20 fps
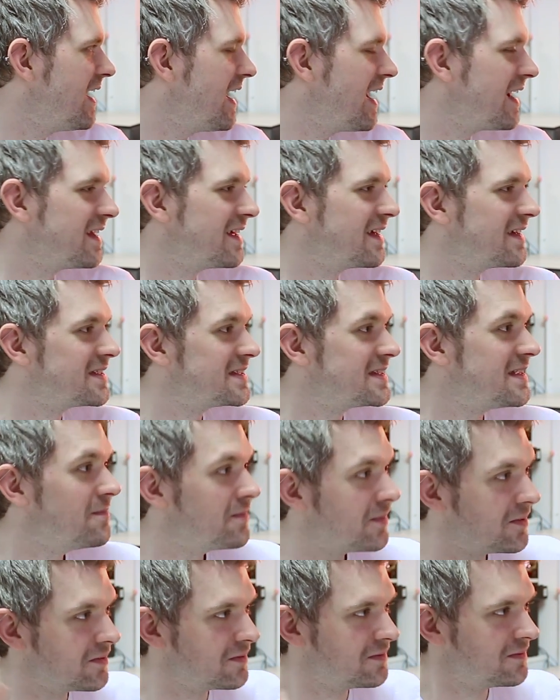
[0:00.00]
adding a
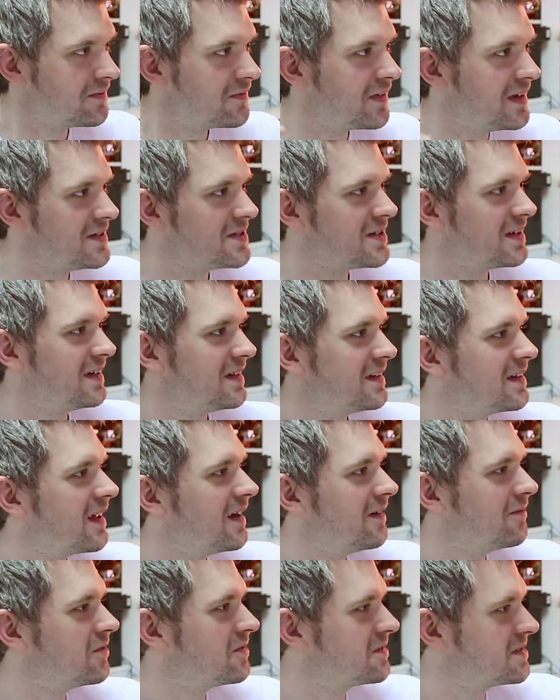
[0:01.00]
simple feature
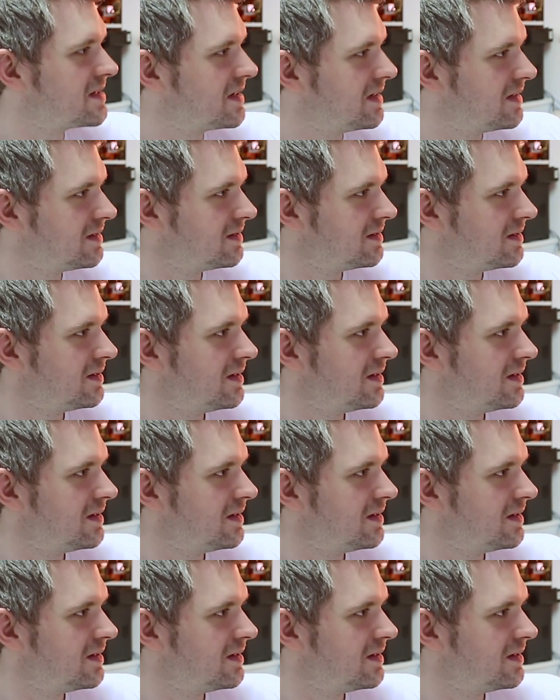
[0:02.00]
like water,